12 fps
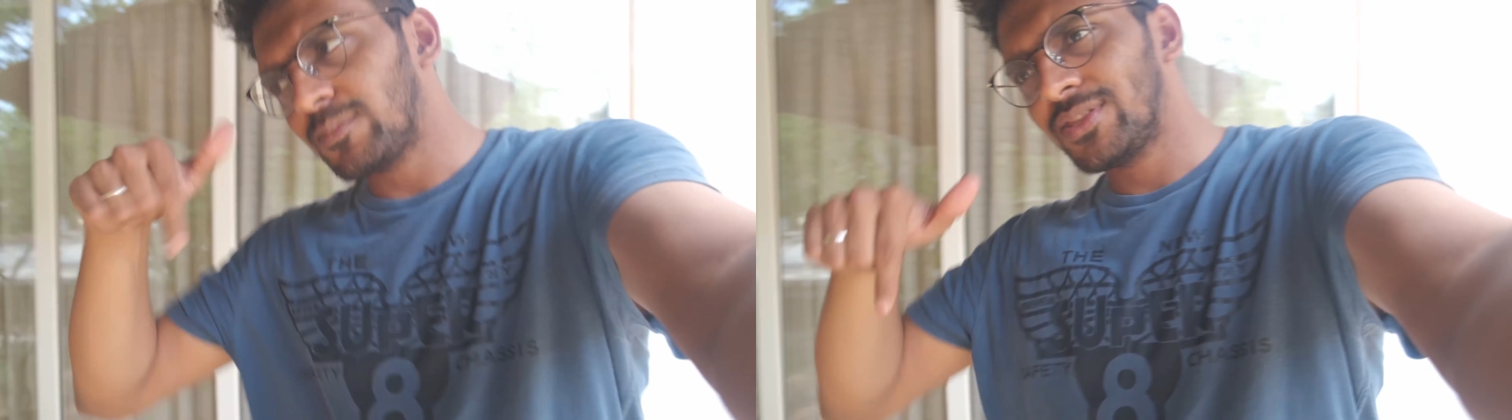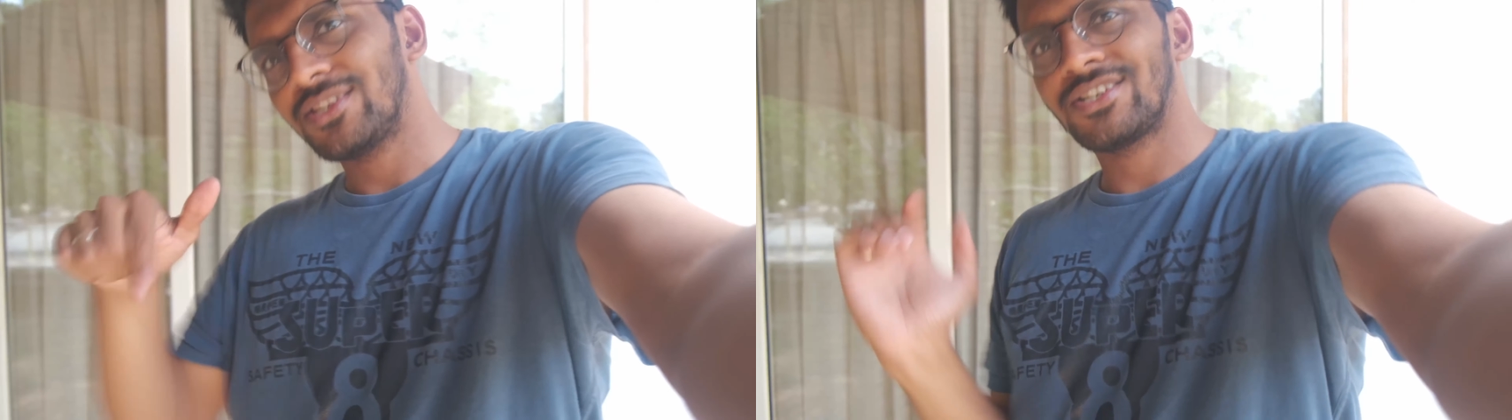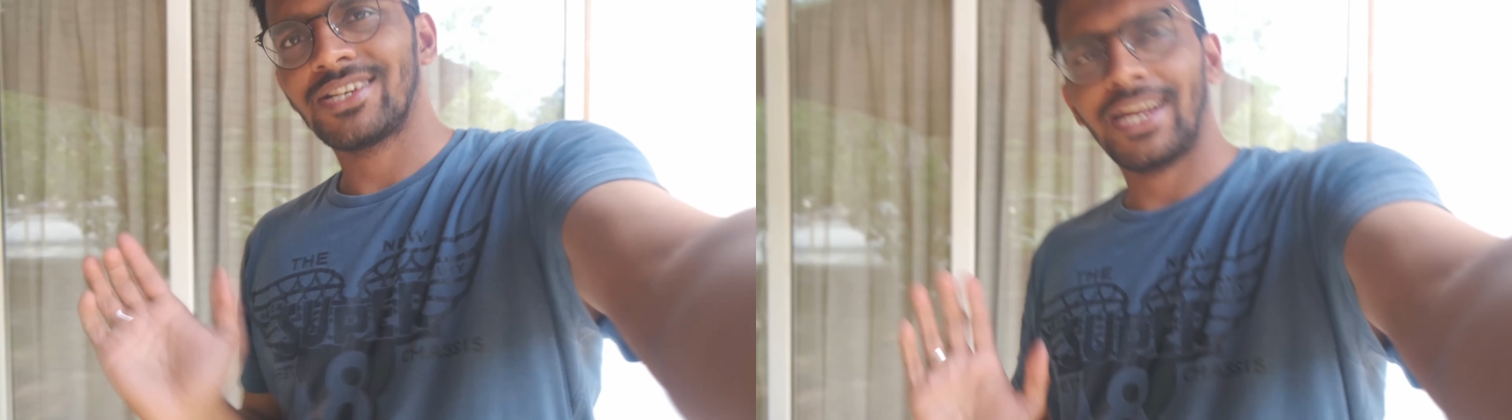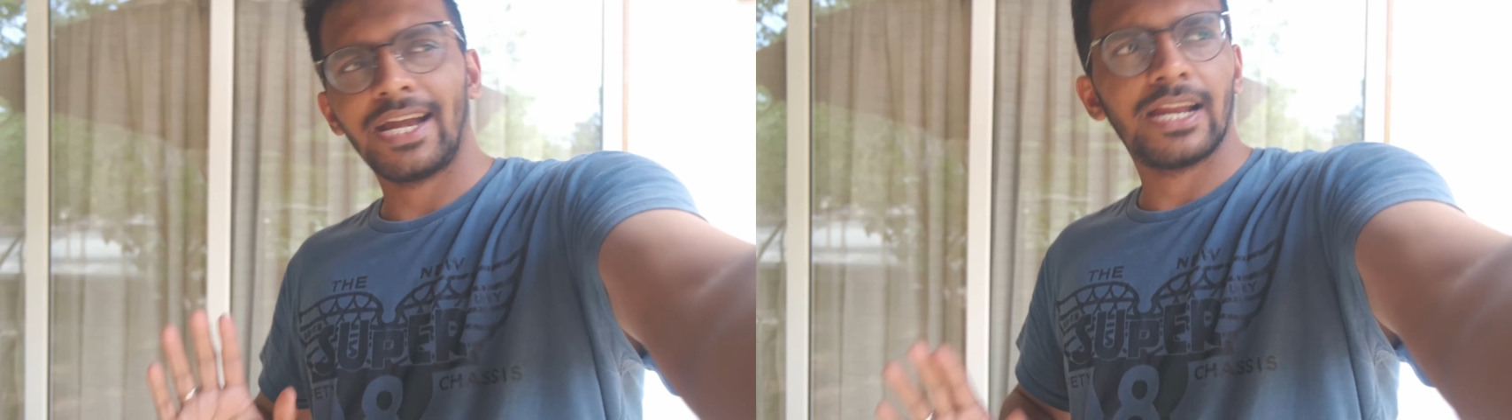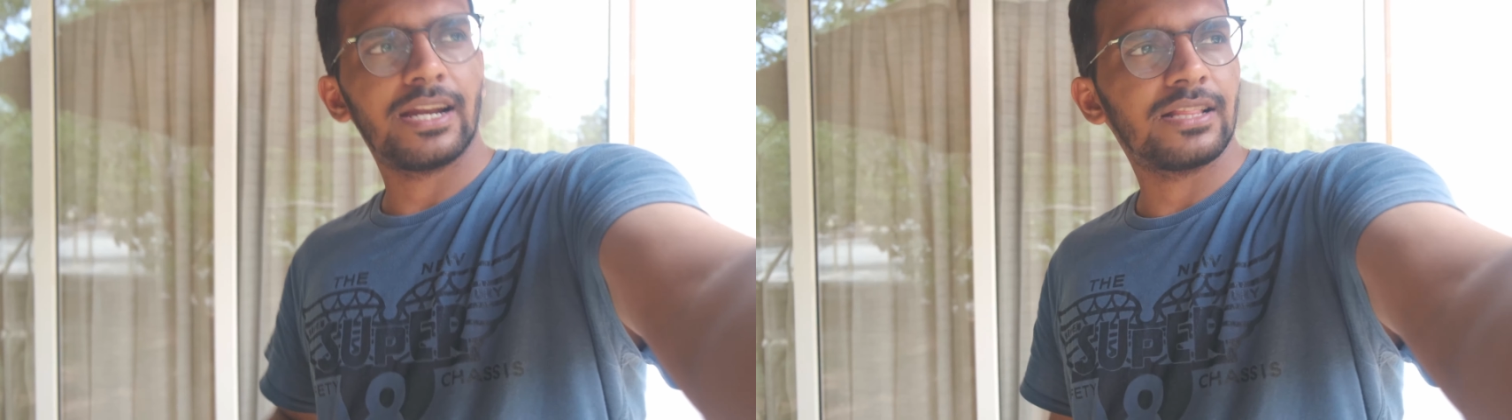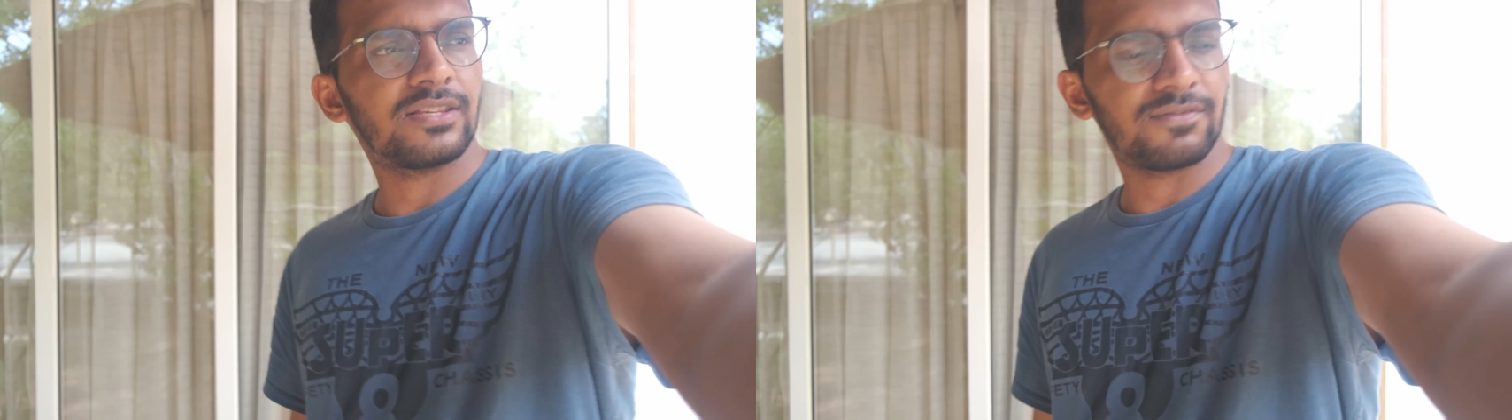in the shade
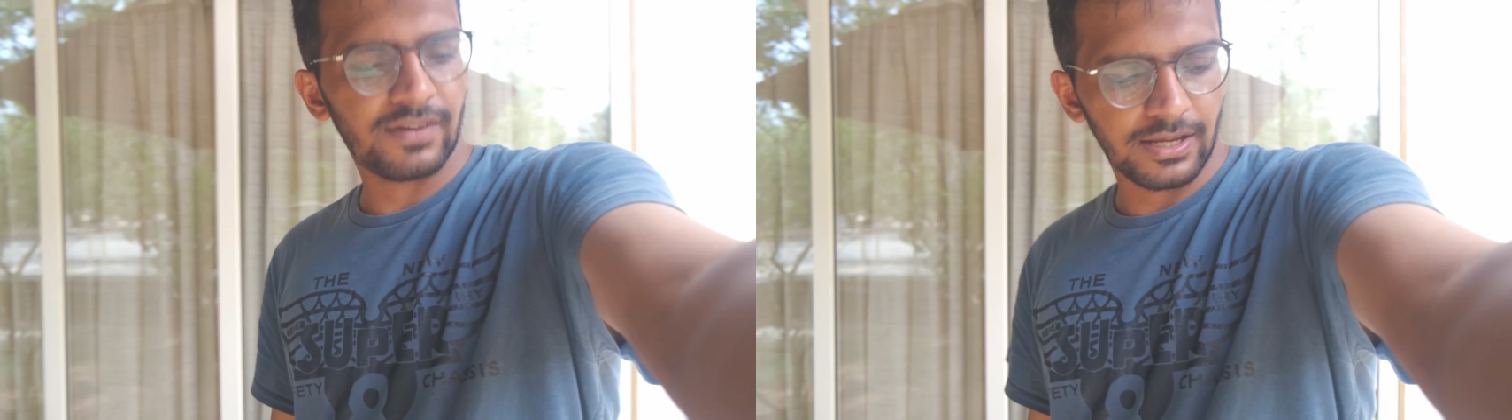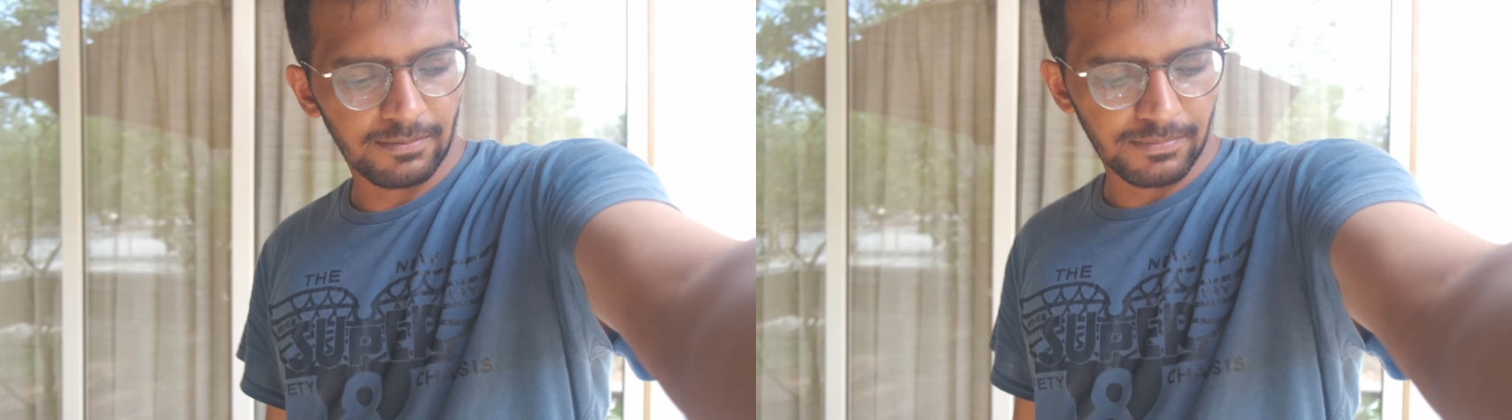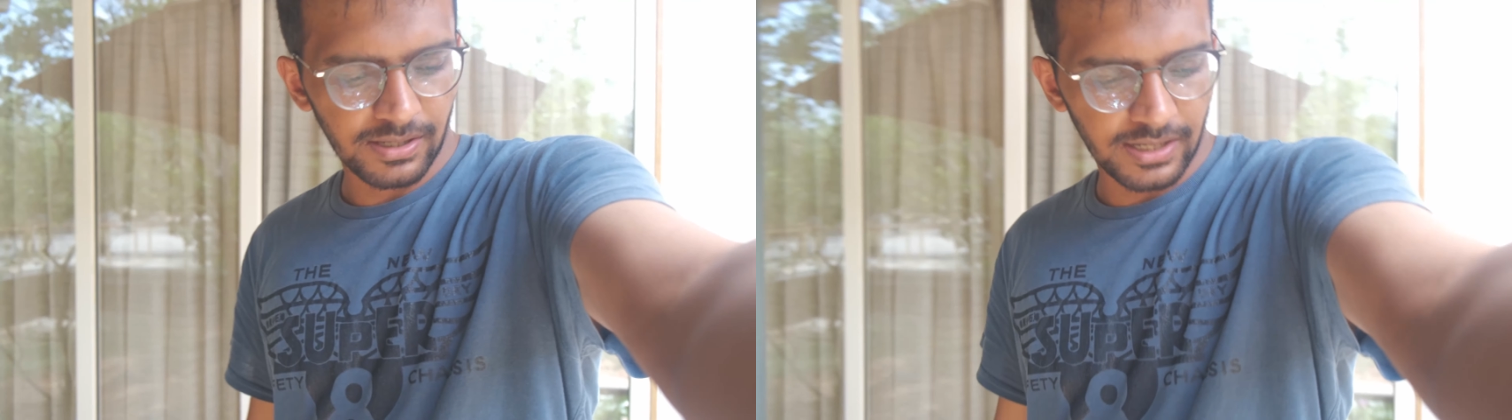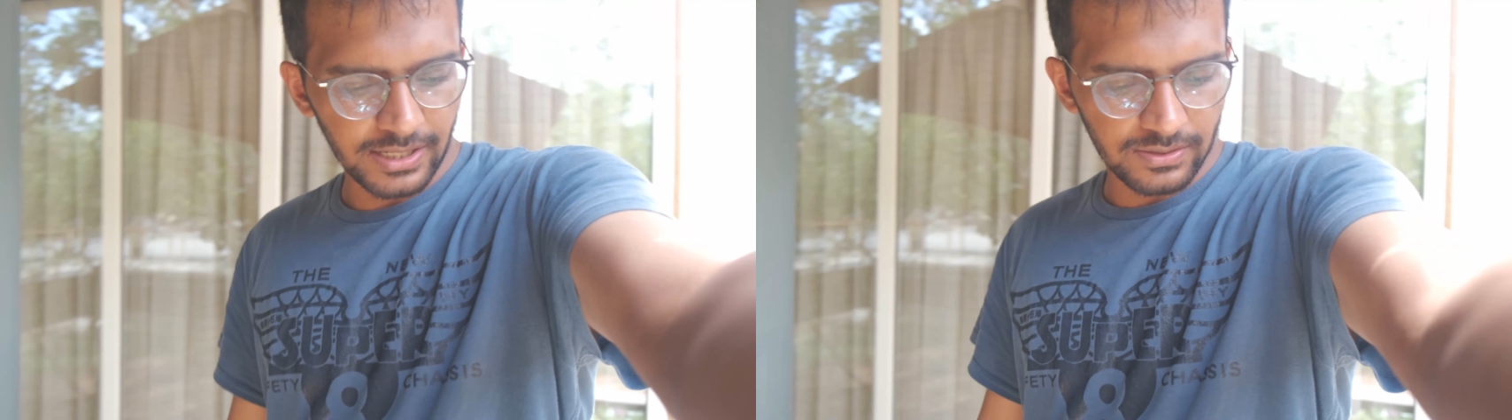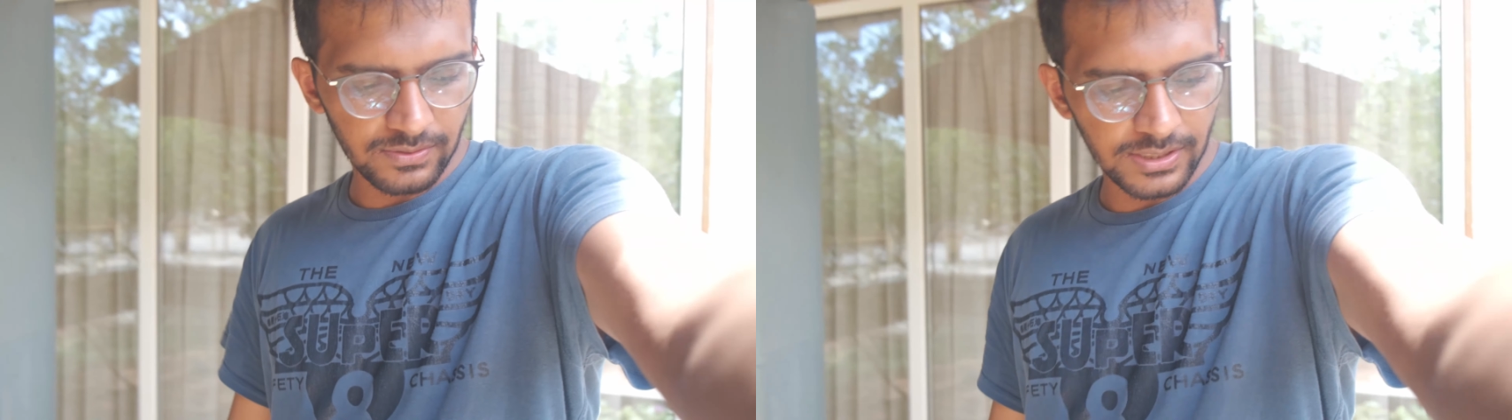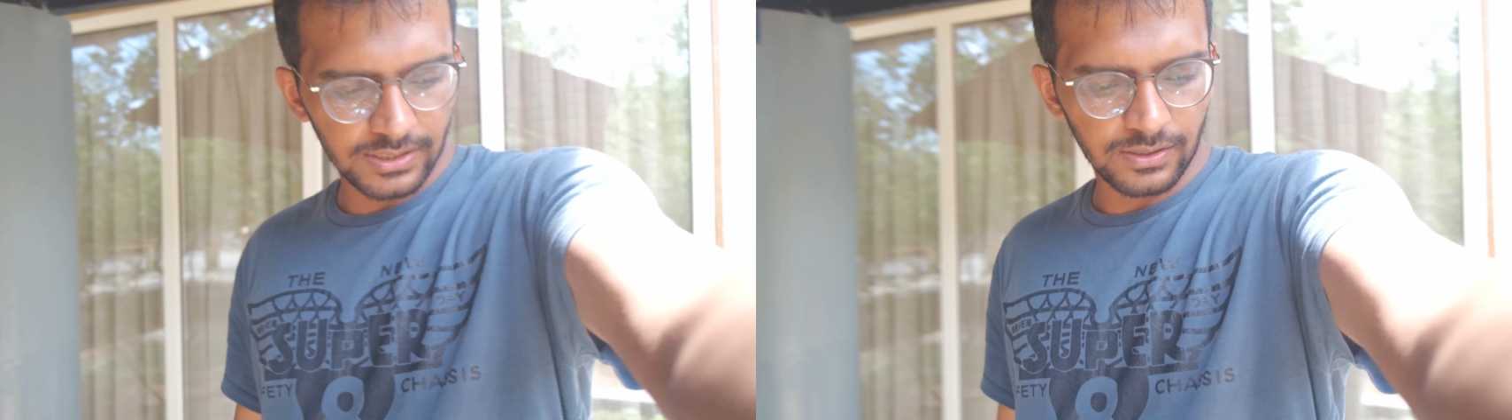and it's fine, but as
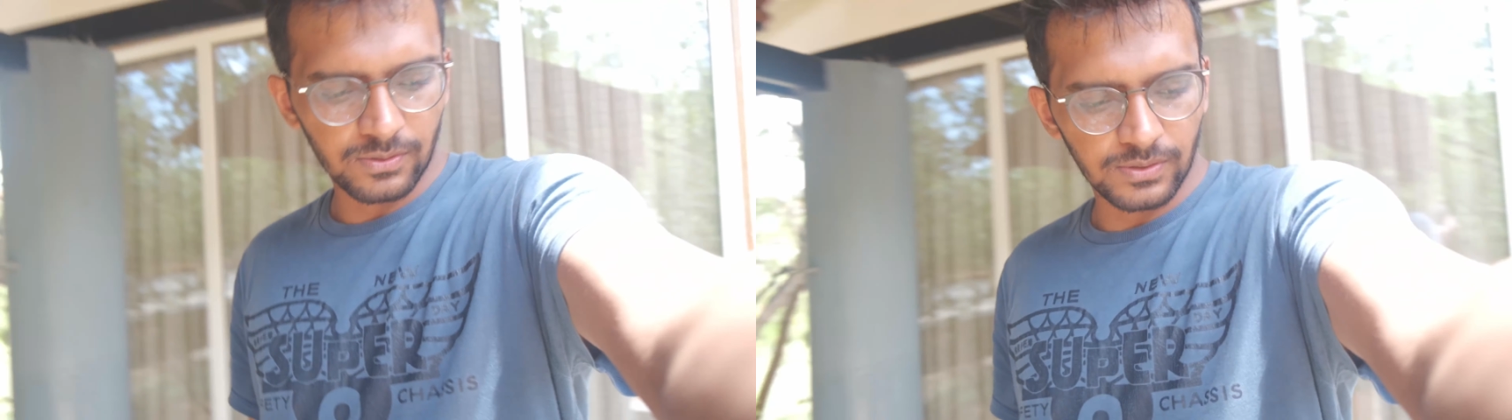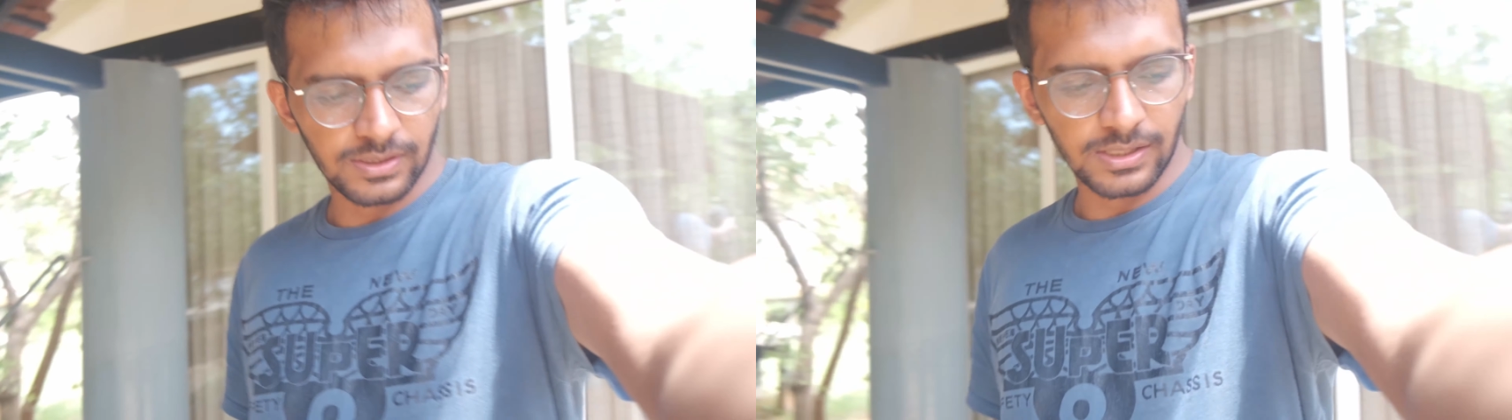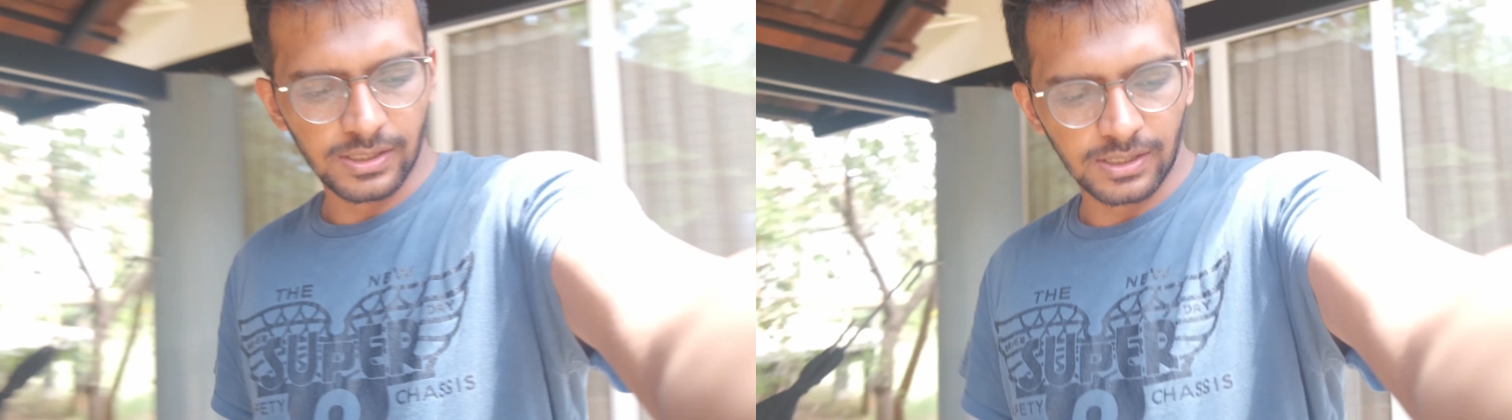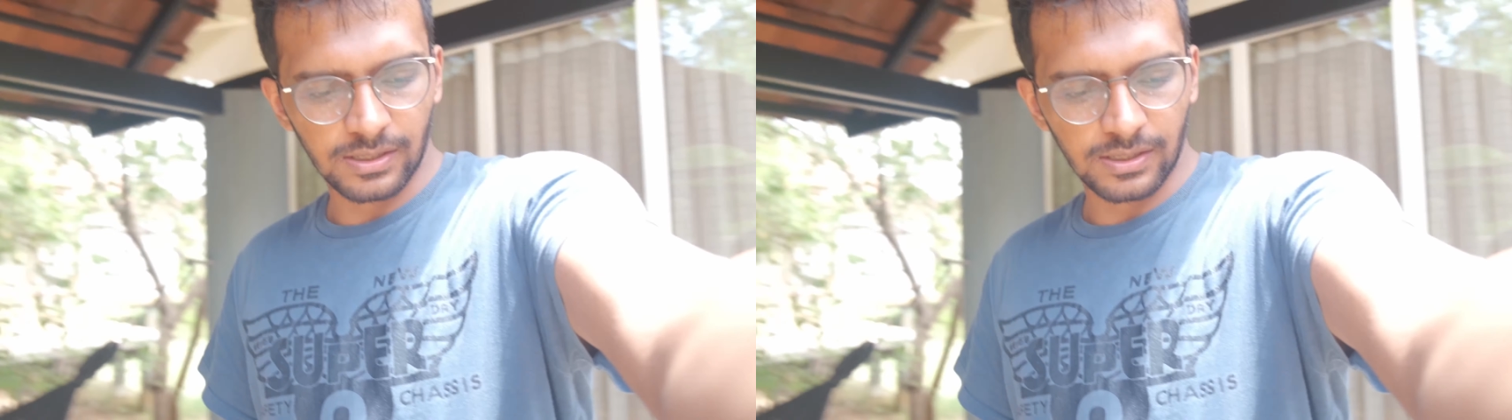soon as I go in the